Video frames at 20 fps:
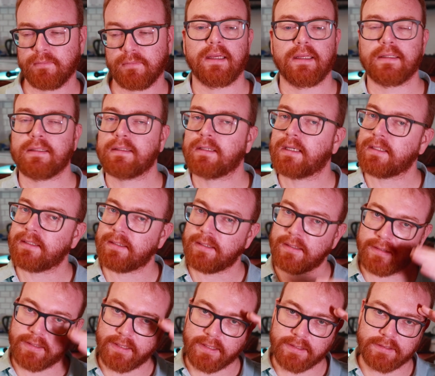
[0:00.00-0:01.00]
And
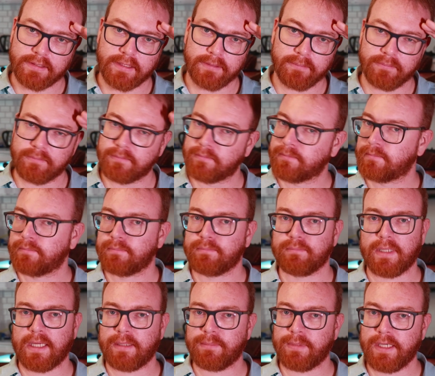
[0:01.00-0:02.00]
until next time,
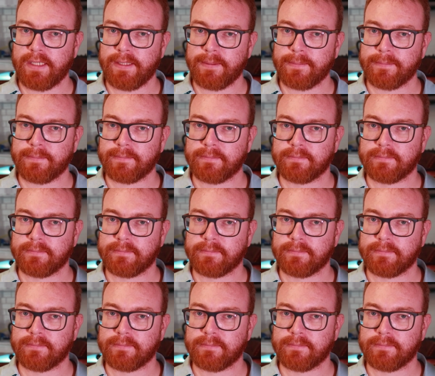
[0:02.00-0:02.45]
bye bye.